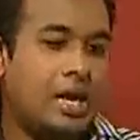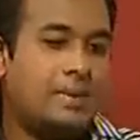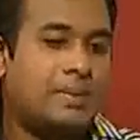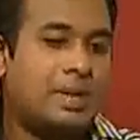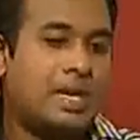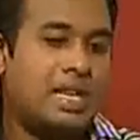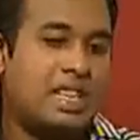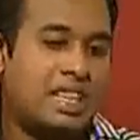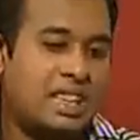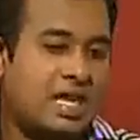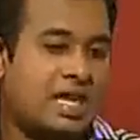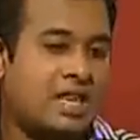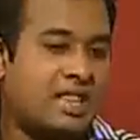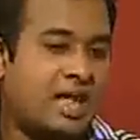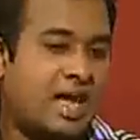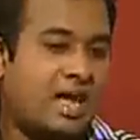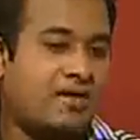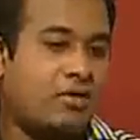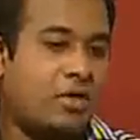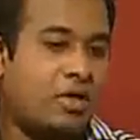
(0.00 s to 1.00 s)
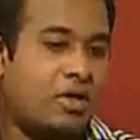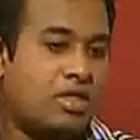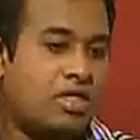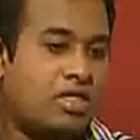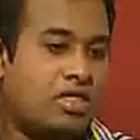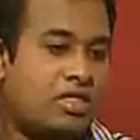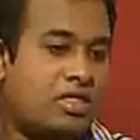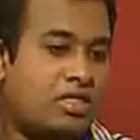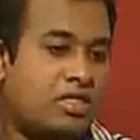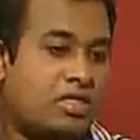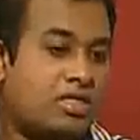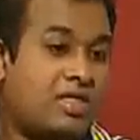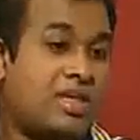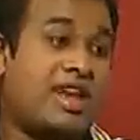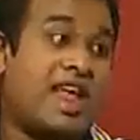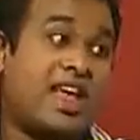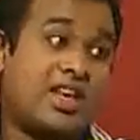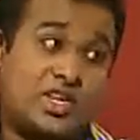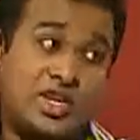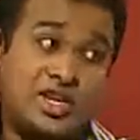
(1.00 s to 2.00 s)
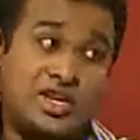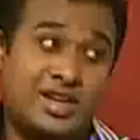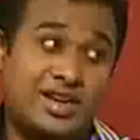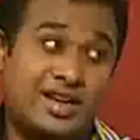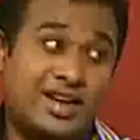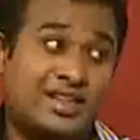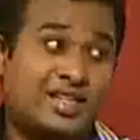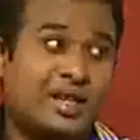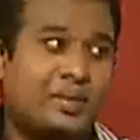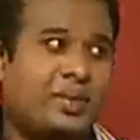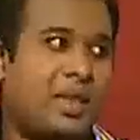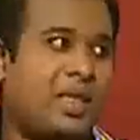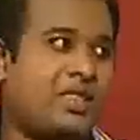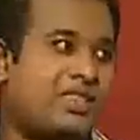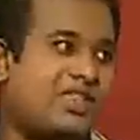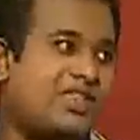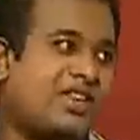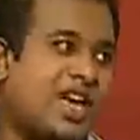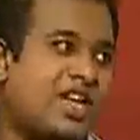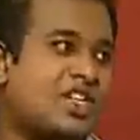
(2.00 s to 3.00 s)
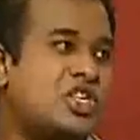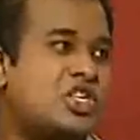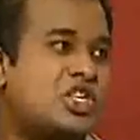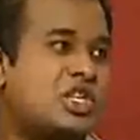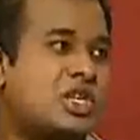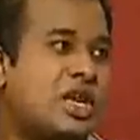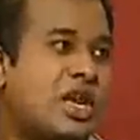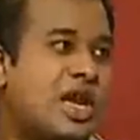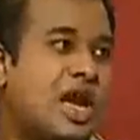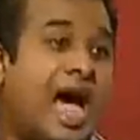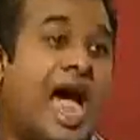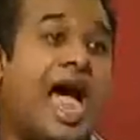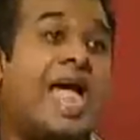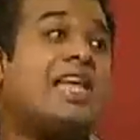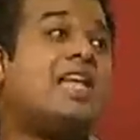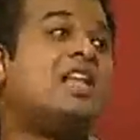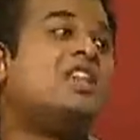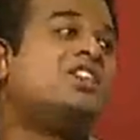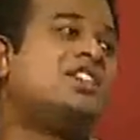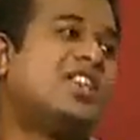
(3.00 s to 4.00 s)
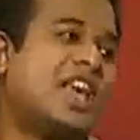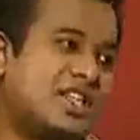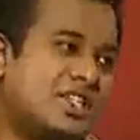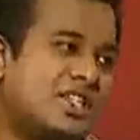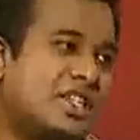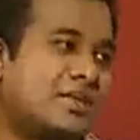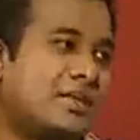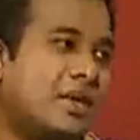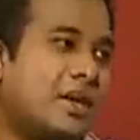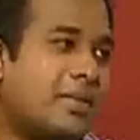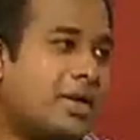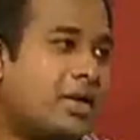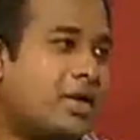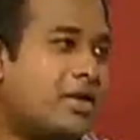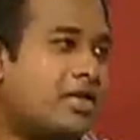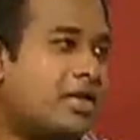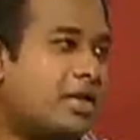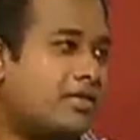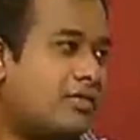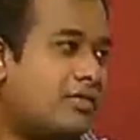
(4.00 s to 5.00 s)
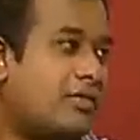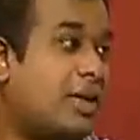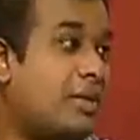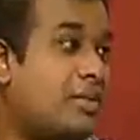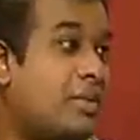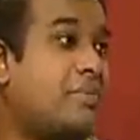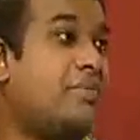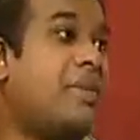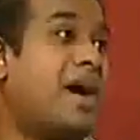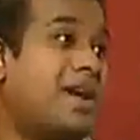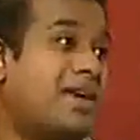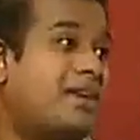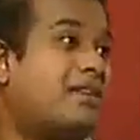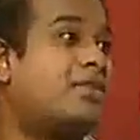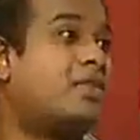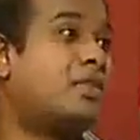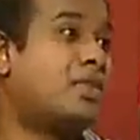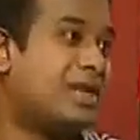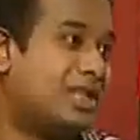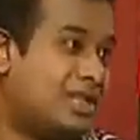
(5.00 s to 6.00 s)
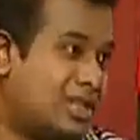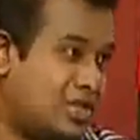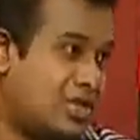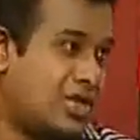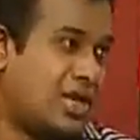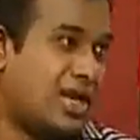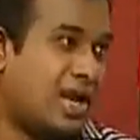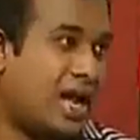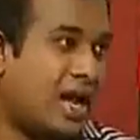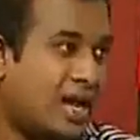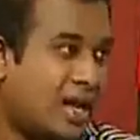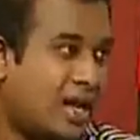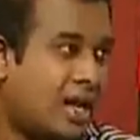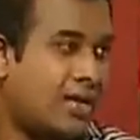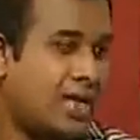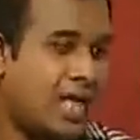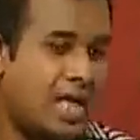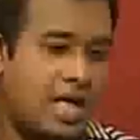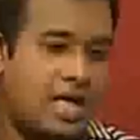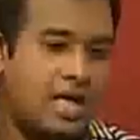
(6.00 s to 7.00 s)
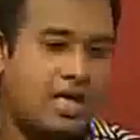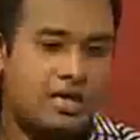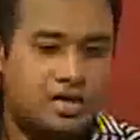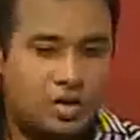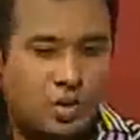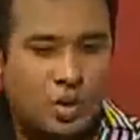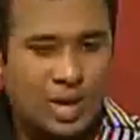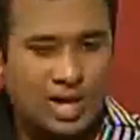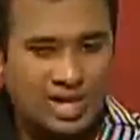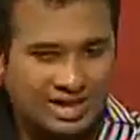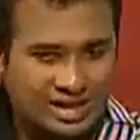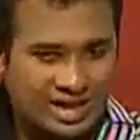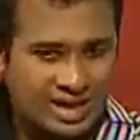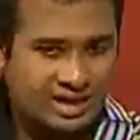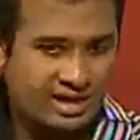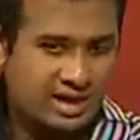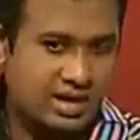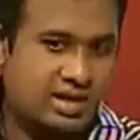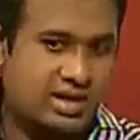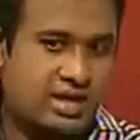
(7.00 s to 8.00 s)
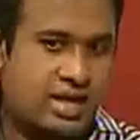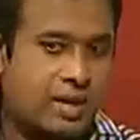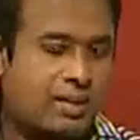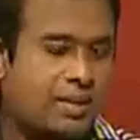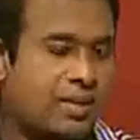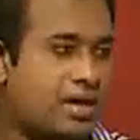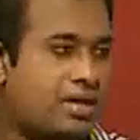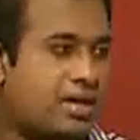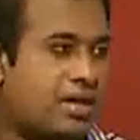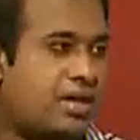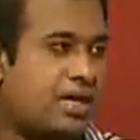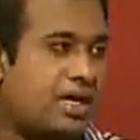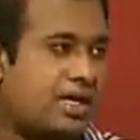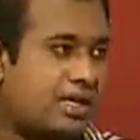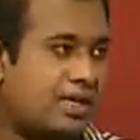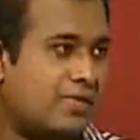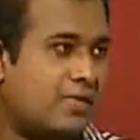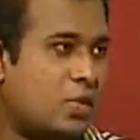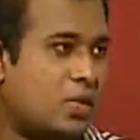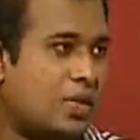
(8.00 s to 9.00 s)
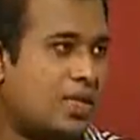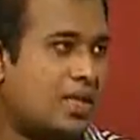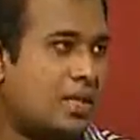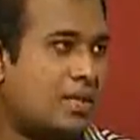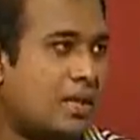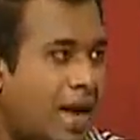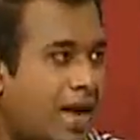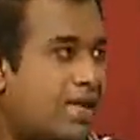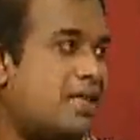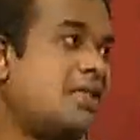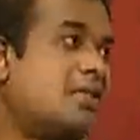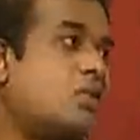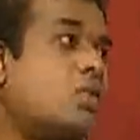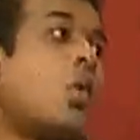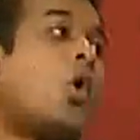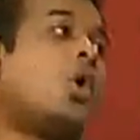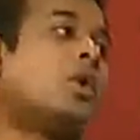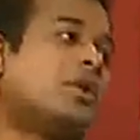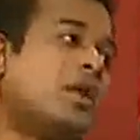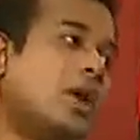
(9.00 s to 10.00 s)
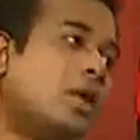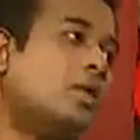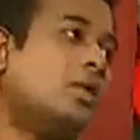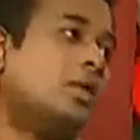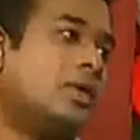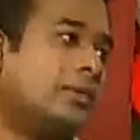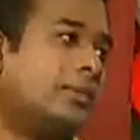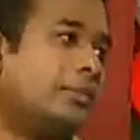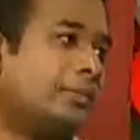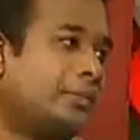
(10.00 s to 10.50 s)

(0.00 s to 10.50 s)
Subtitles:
But since I was the national director plus judge, I didn't judge him because it will be biased towards Sri Lanka. So while they did their personal interview with him, I just walked out.